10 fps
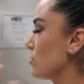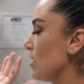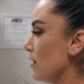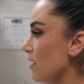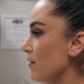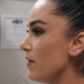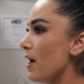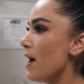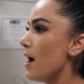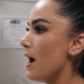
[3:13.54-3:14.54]
which I love.
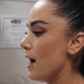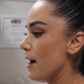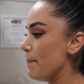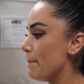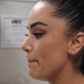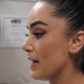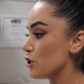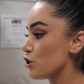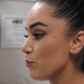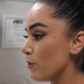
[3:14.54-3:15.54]
But
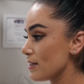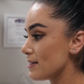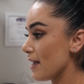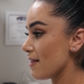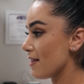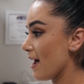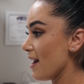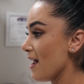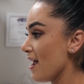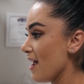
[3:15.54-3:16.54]
I do want to say
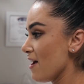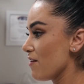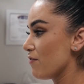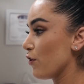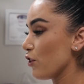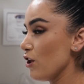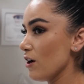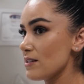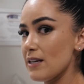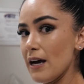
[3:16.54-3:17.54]
that for the
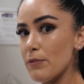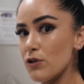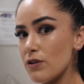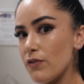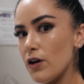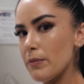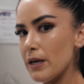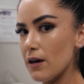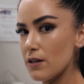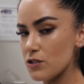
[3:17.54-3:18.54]
longest time, those that follow
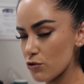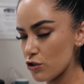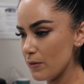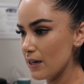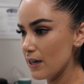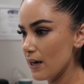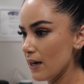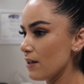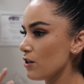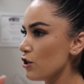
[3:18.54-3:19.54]
me on social
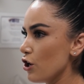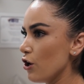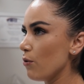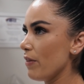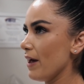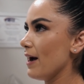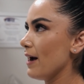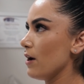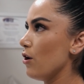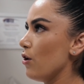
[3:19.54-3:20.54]
media know that
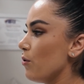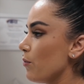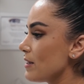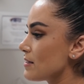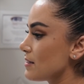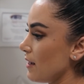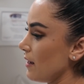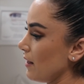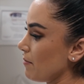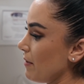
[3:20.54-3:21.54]
I always
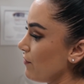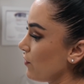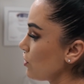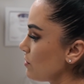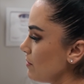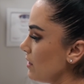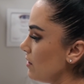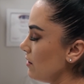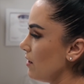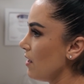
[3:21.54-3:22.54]
say like my first
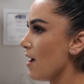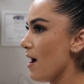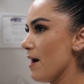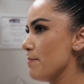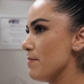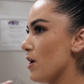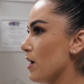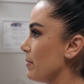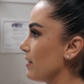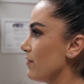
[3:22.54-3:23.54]
meal, I'm
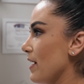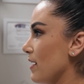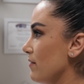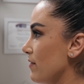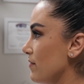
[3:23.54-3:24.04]
not a big fan of